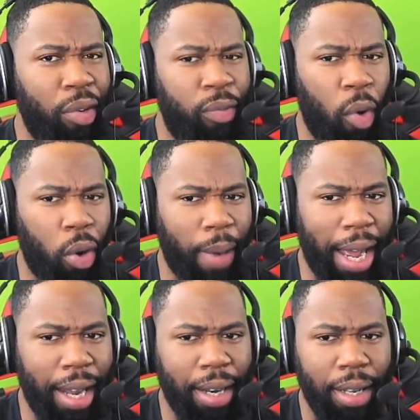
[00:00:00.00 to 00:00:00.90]
four,
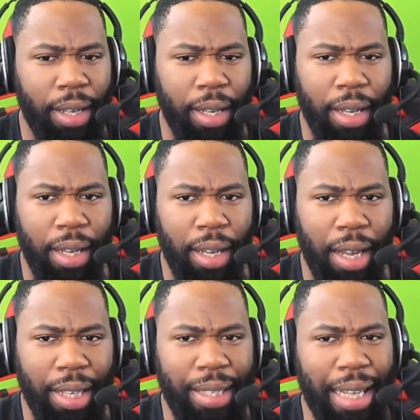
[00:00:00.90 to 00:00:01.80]
right?
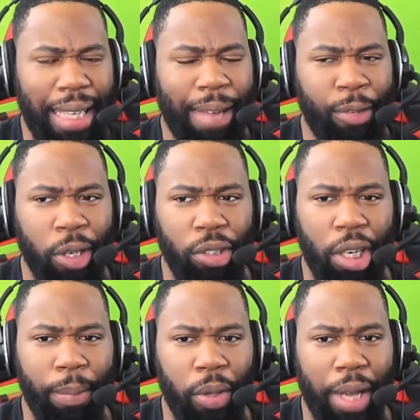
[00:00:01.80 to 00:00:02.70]
It's not time for Goku to
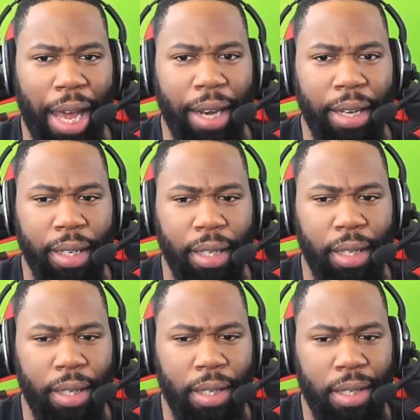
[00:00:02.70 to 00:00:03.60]
Blue yet.
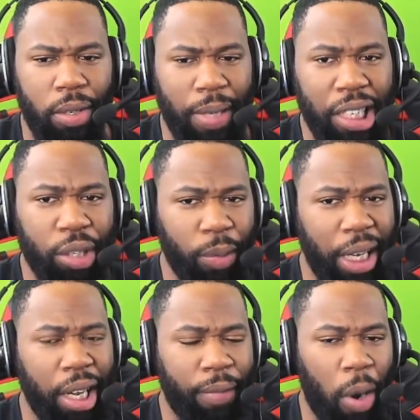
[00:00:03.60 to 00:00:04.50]
So it's actually really
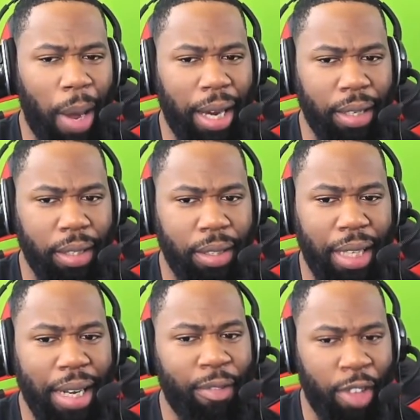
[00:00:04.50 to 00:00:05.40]
good if Gohan
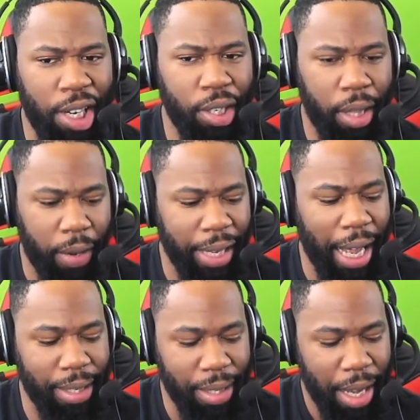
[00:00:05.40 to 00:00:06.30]
didn't finish it there.
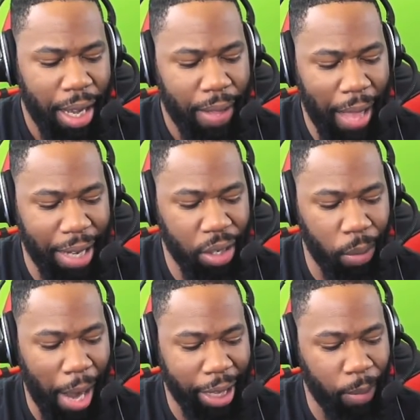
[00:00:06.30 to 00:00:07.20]
Yes, that is
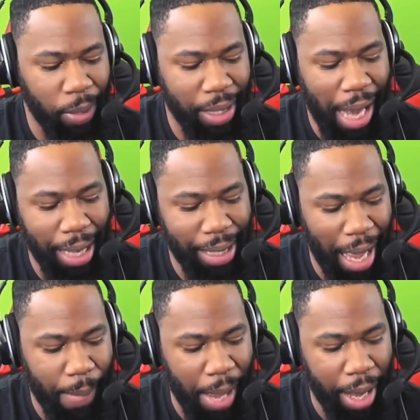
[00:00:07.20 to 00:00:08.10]
correct. It was not
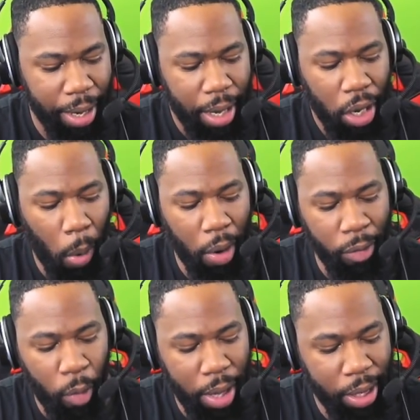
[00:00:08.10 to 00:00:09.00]
time yet. Going to
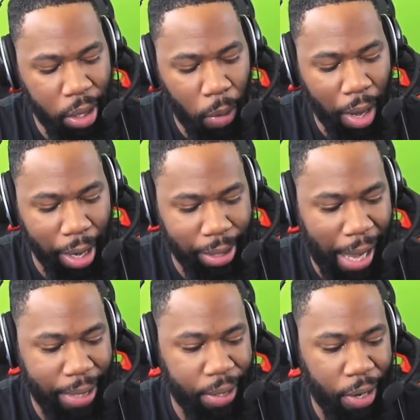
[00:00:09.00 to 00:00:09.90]
avoid the Dokkan
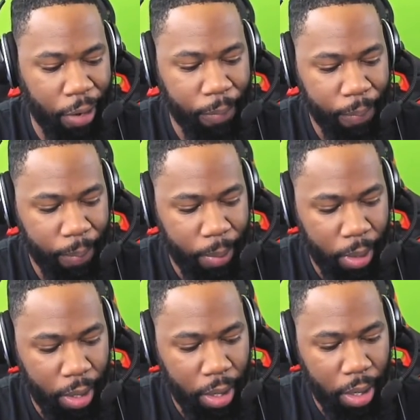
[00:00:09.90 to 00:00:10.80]
attacks here
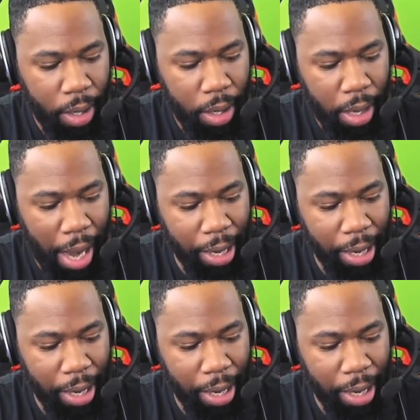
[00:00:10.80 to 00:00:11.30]
and